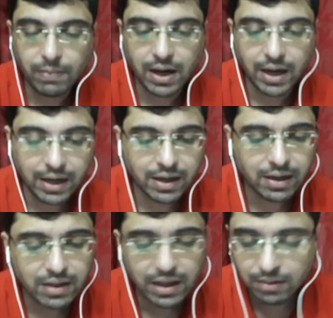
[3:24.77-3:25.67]

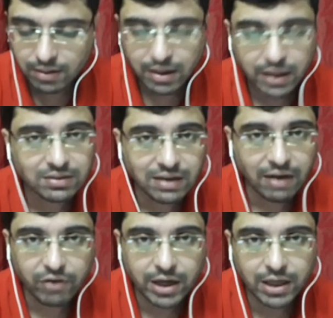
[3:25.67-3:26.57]
and then it's
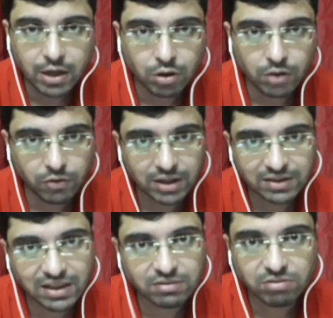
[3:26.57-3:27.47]
definitely good for us.
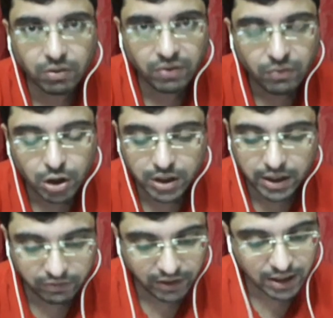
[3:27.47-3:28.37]
That's what we
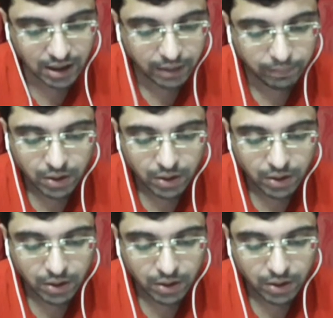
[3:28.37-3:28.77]
wanted finally.